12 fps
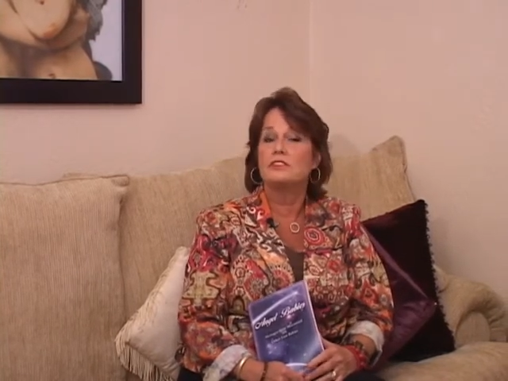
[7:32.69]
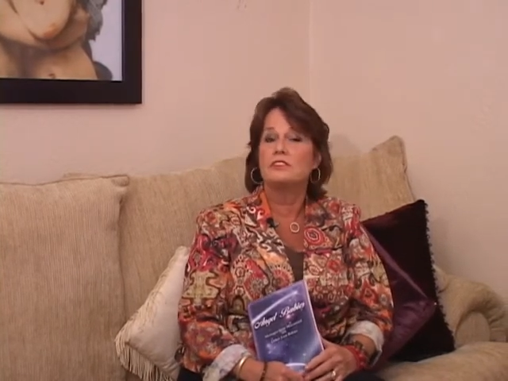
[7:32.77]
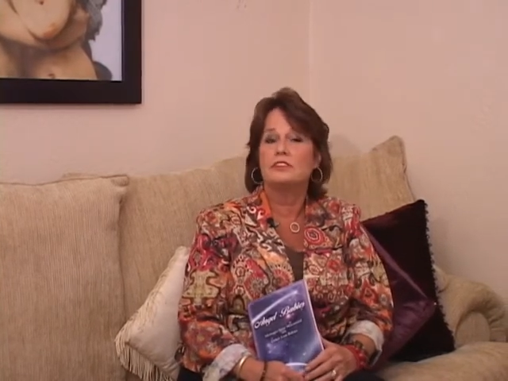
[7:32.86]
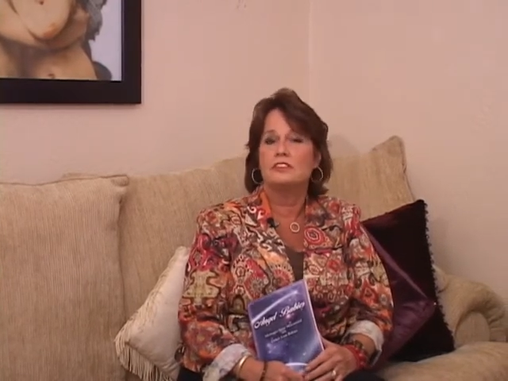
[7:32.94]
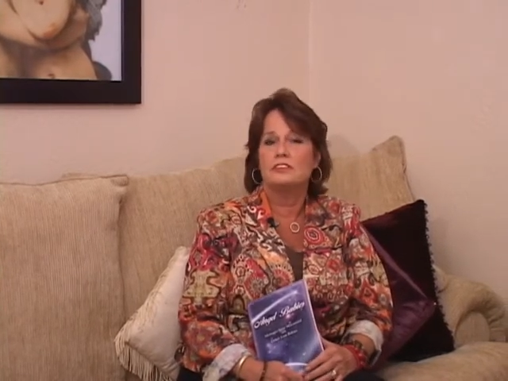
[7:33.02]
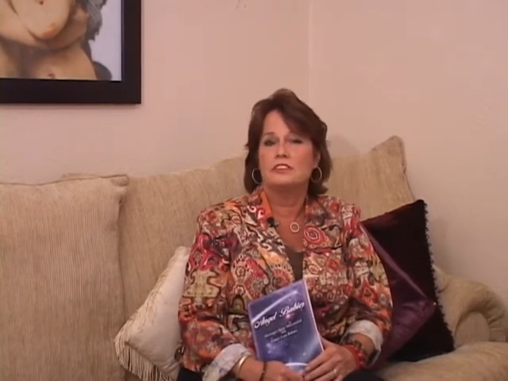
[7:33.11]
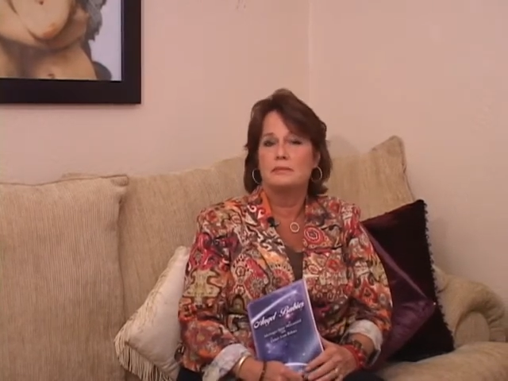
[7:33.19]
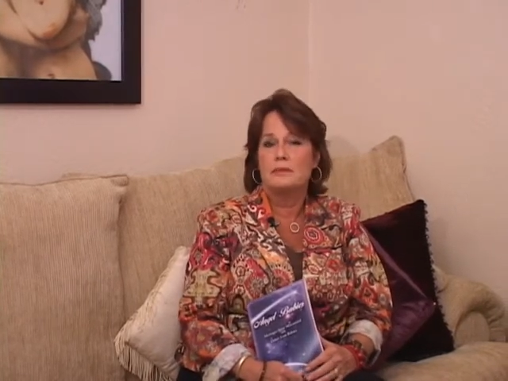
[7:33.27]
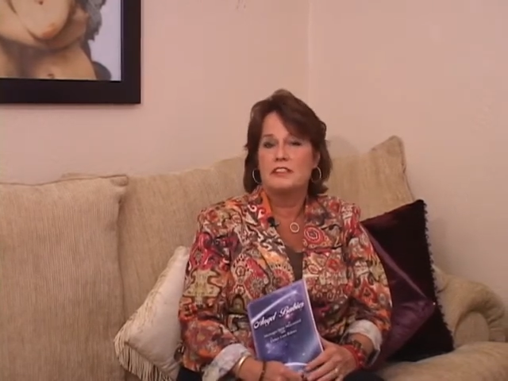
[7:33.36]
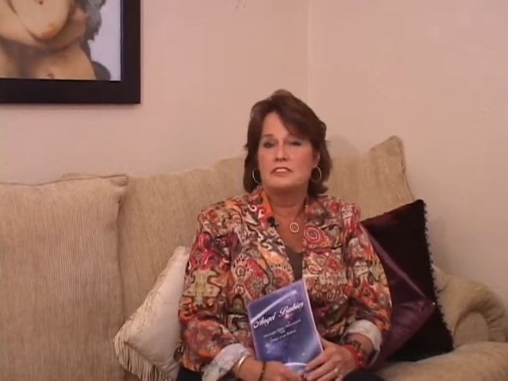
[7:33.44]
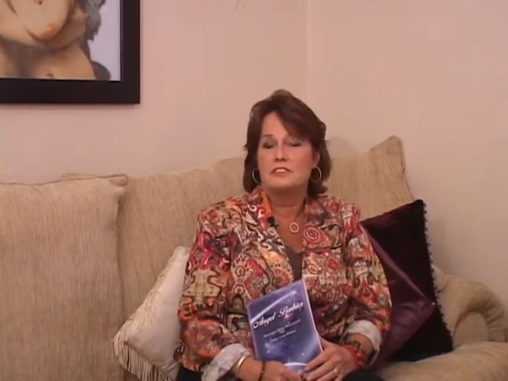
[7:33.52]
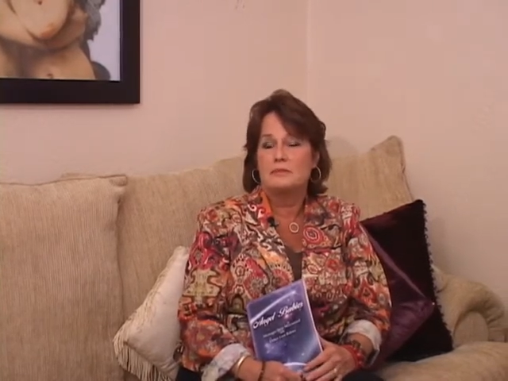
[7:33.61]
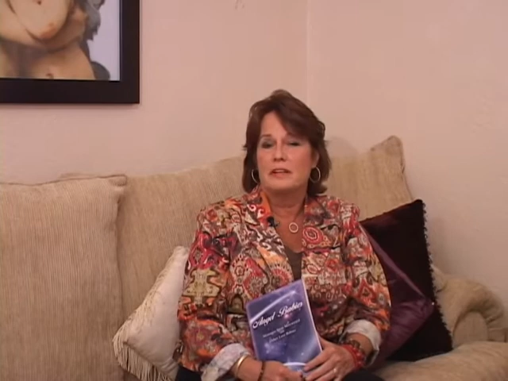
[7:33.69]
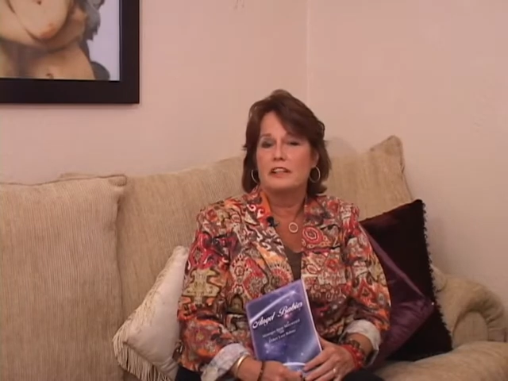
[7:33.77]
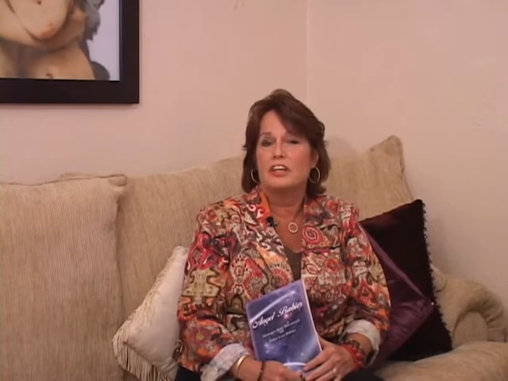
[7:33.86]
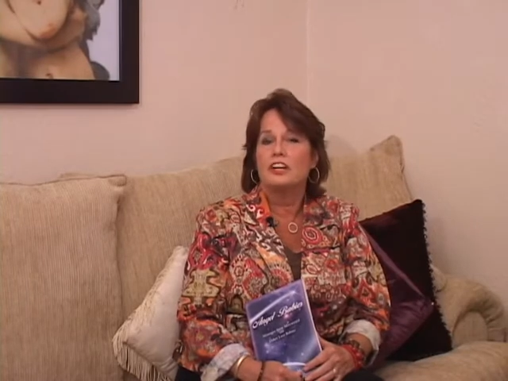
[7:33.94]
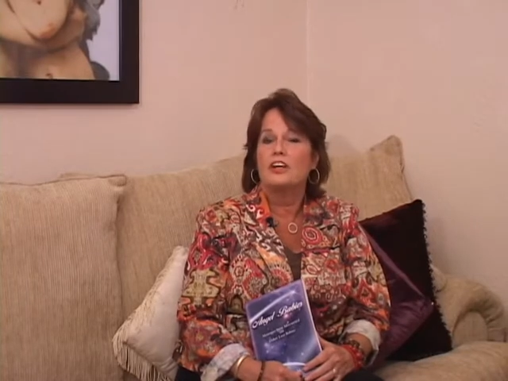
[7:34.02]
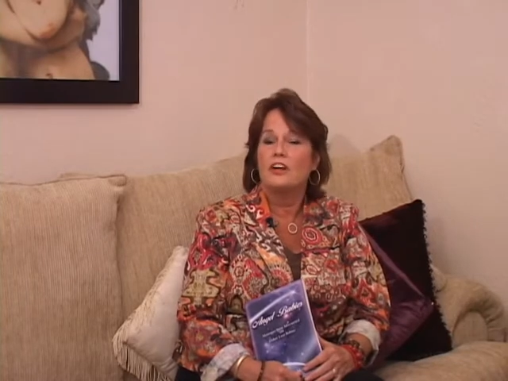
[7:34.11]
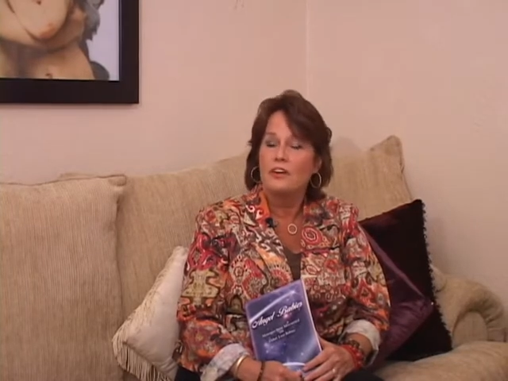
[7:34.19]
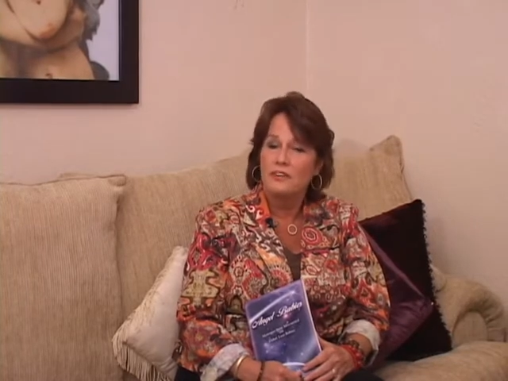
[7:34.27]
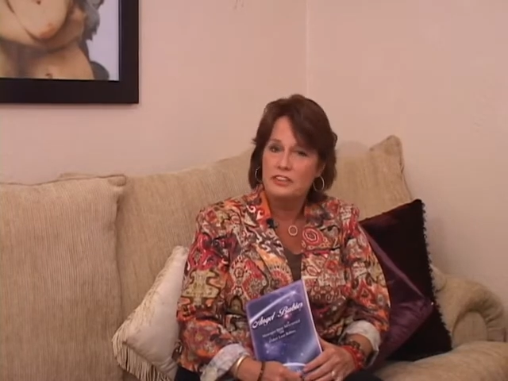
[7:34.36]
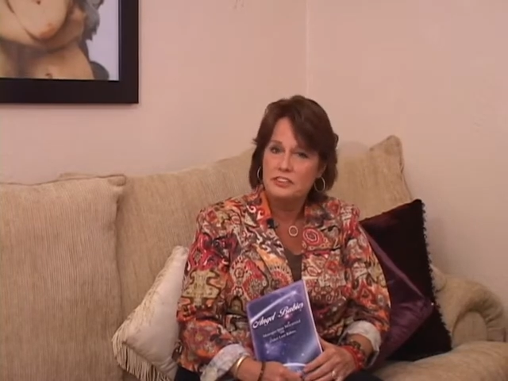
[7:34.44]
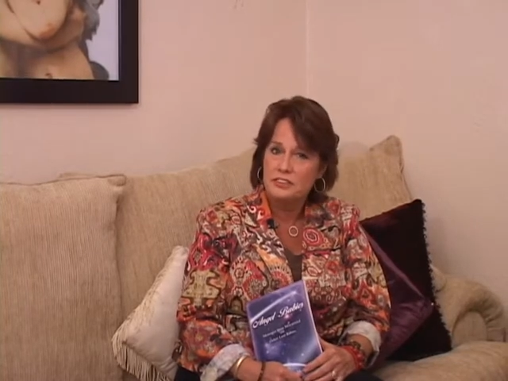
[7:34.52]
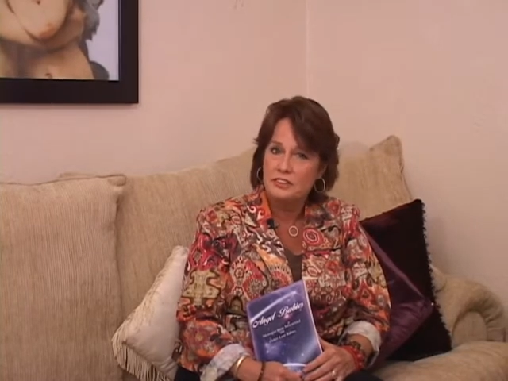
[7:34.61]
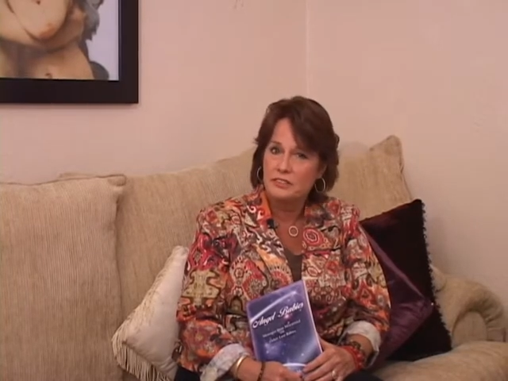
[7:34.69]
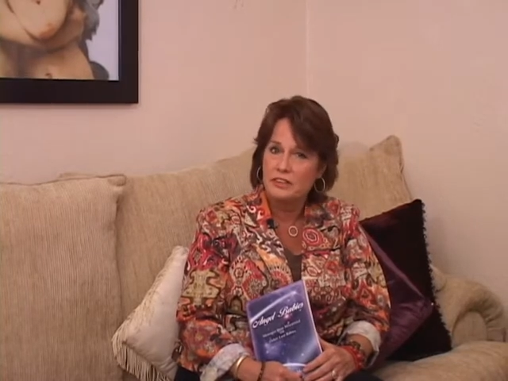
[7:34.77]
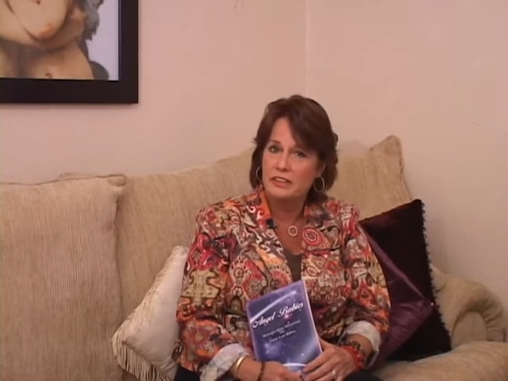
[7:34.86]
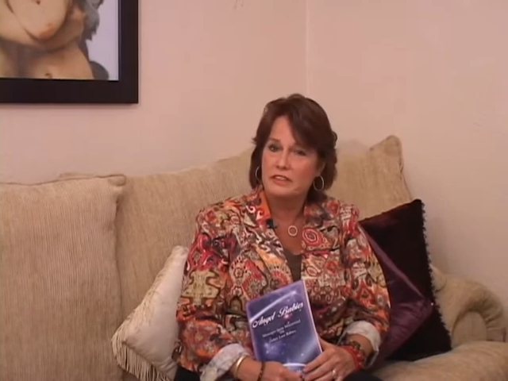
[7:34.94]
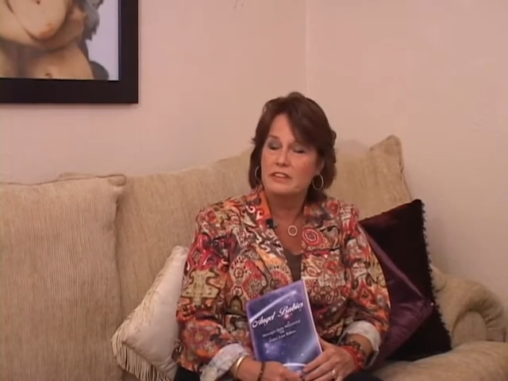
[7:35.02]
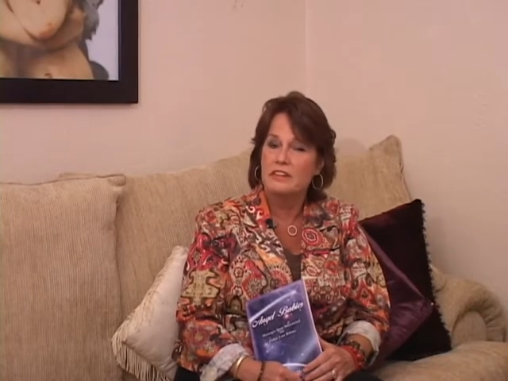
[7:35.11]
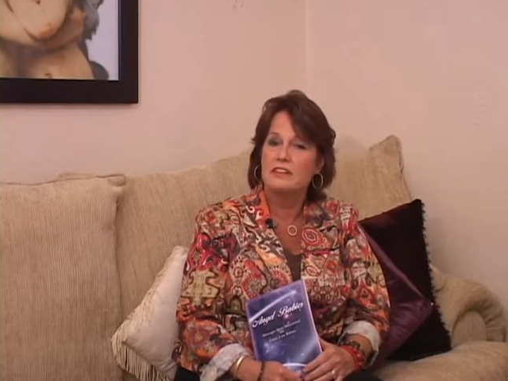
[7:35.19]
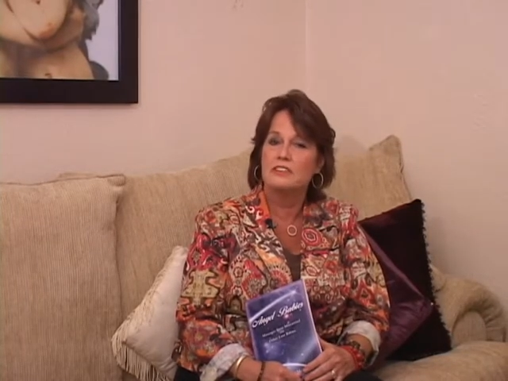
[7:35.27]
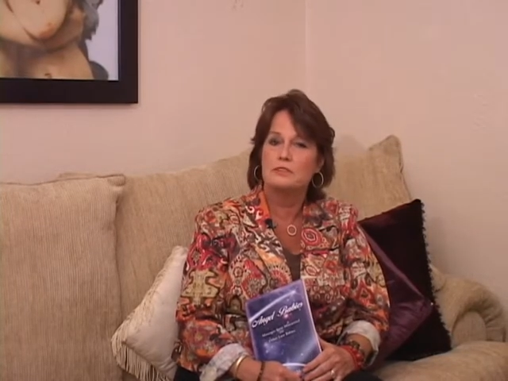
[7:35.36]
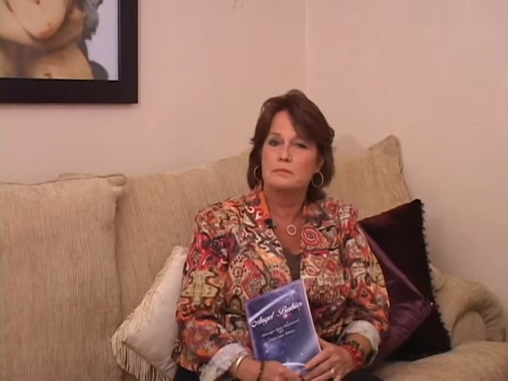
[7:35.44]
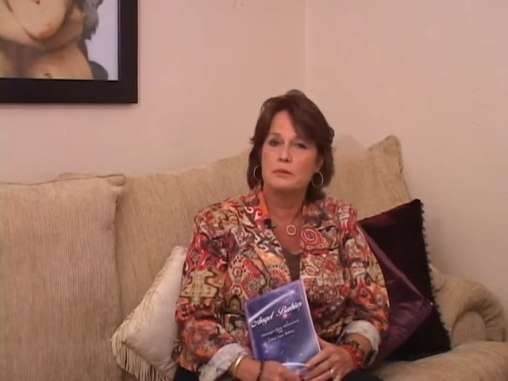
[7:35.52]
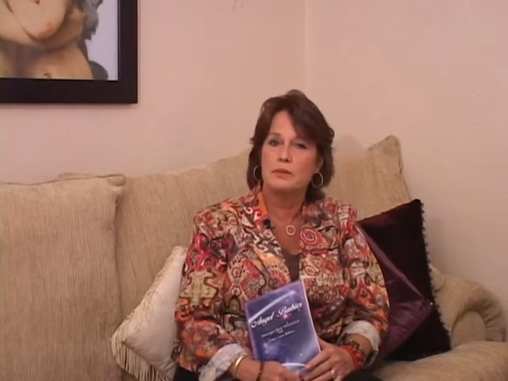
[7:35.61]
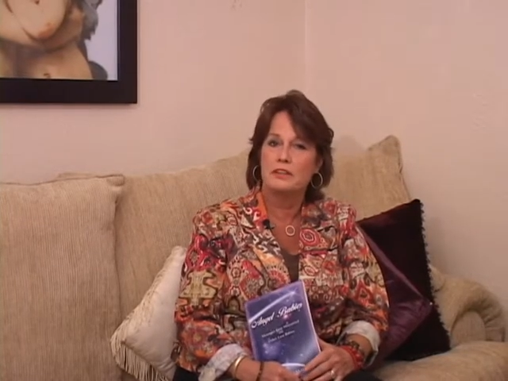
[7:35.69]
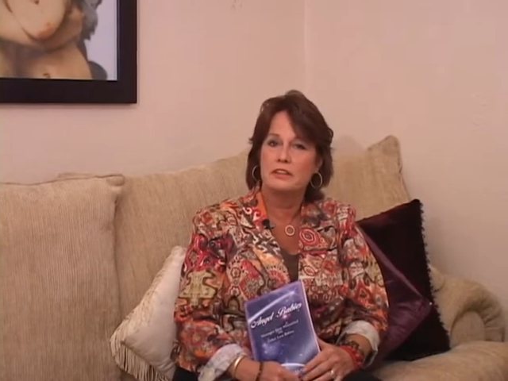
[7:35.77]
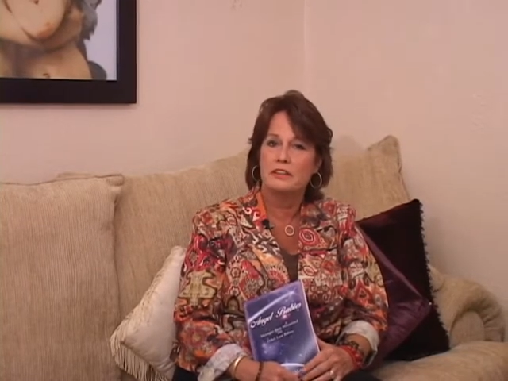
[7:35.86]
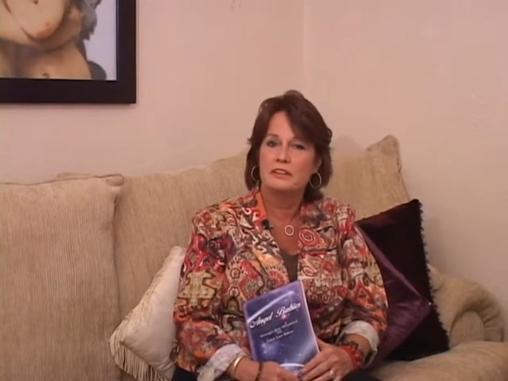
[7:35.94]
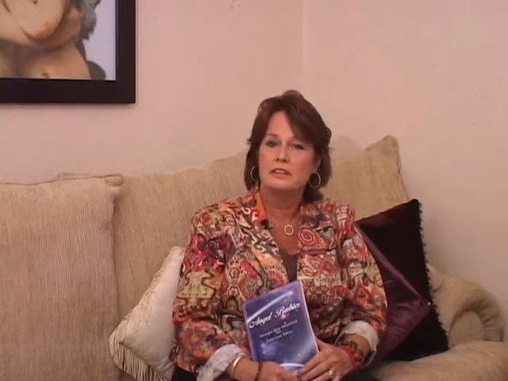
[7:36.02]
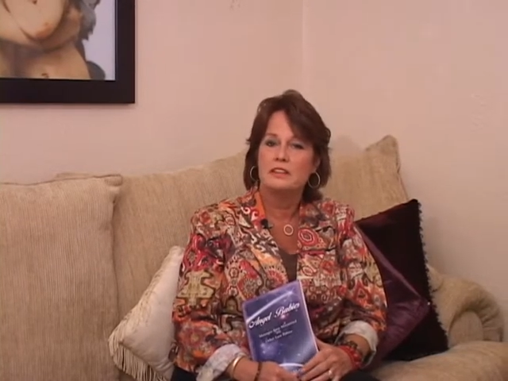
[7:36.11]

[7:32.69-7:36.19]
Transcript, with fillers: it took a tremendous amount of courage to write this book